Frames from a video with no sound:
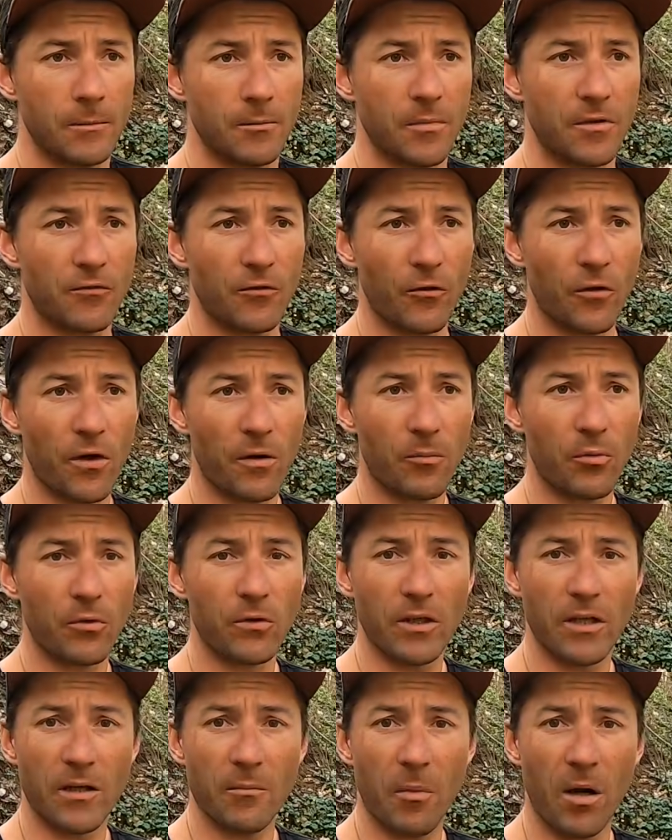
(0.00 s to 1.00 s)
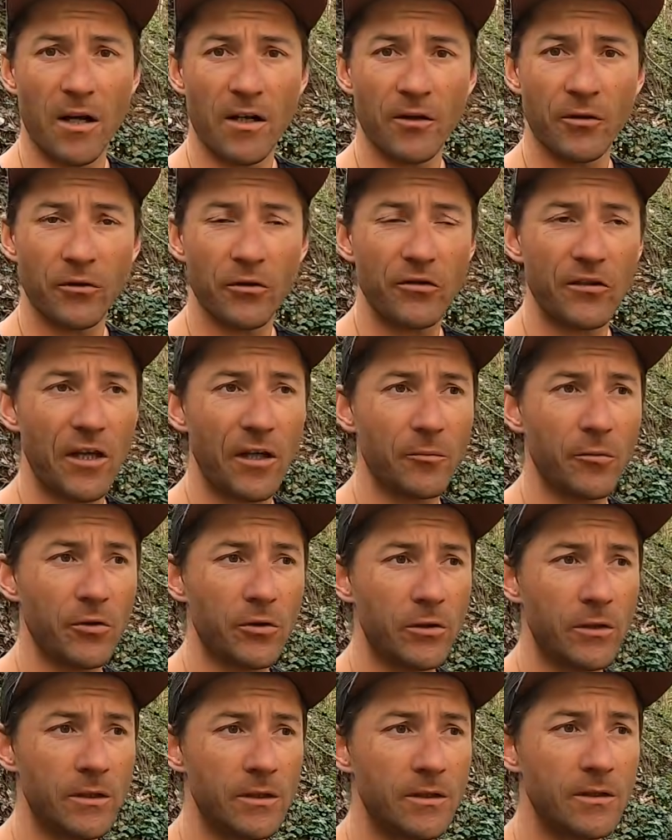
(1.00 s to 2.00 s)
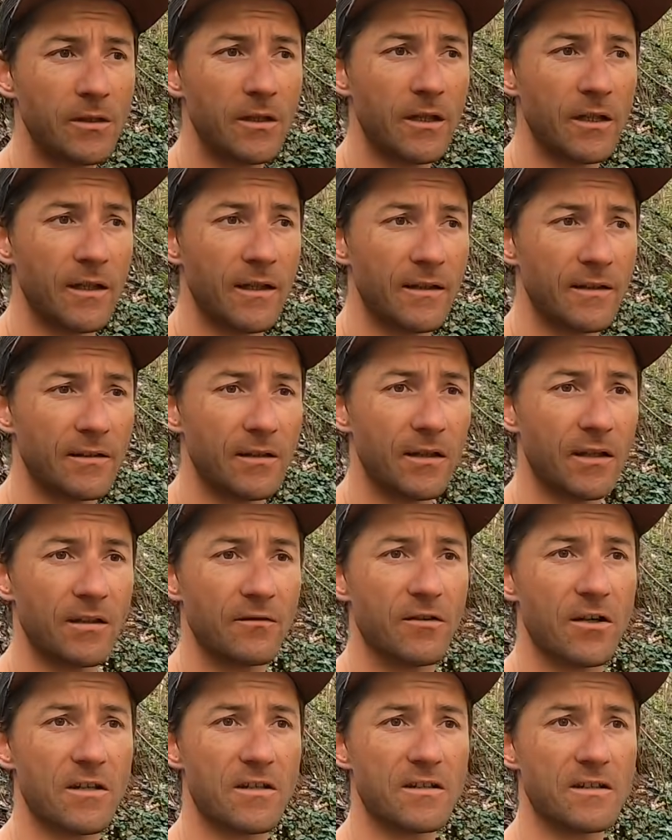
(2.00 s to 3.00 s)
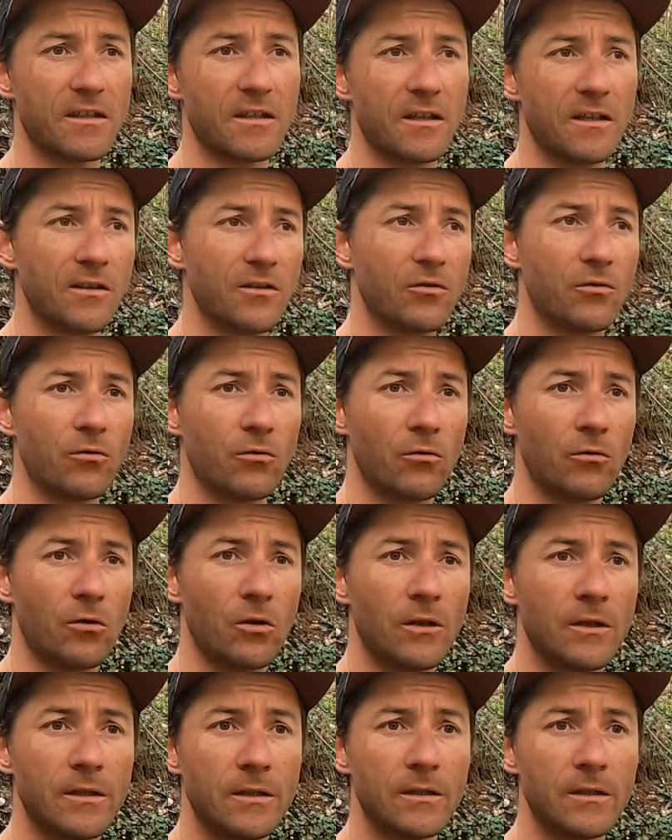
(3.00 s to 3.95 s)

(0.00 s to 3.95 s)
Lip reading: before I put any money on the table and invest into